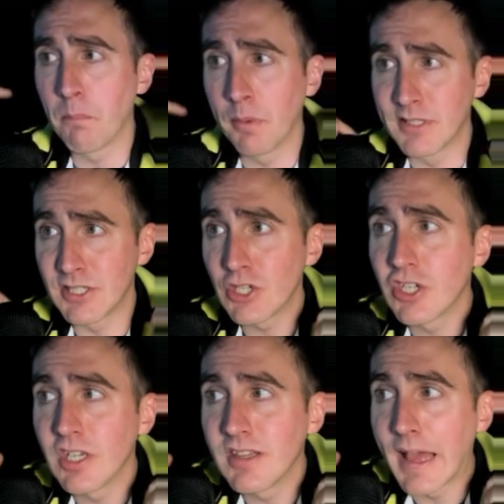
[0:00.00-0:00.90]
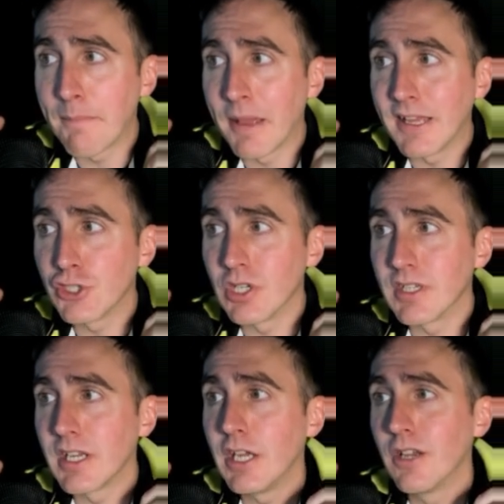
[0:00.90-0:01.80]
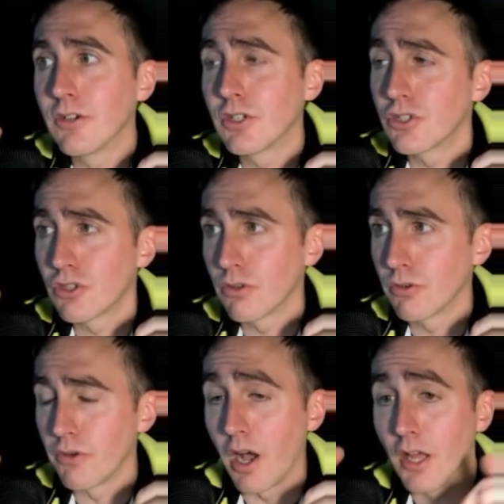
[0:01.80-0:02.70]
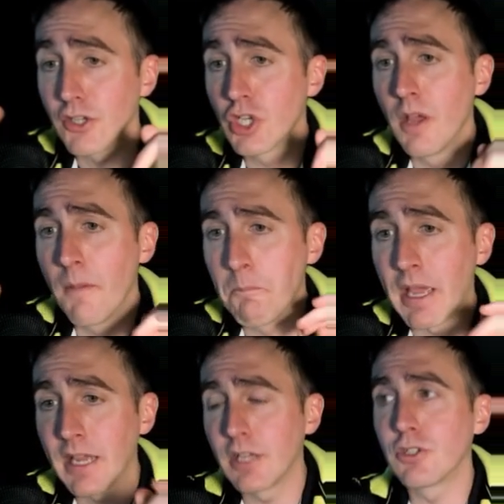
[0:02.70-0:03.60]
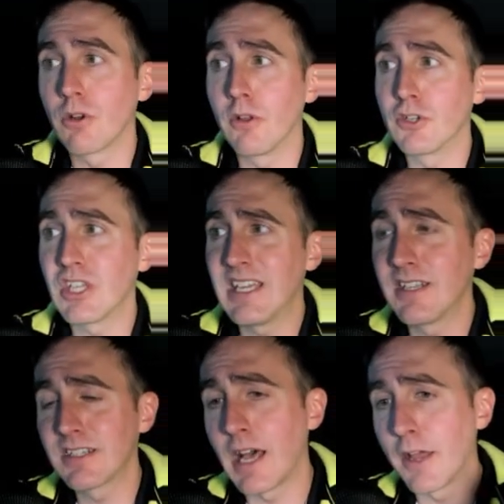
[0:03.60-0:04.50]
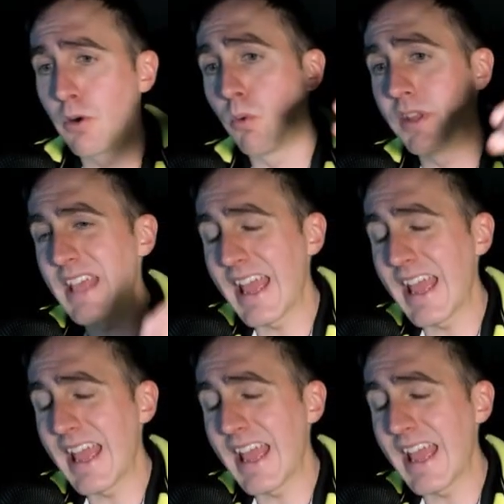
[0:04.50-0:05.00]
Positioning that patient ear to sternal notch. Making sure there's end-tidal with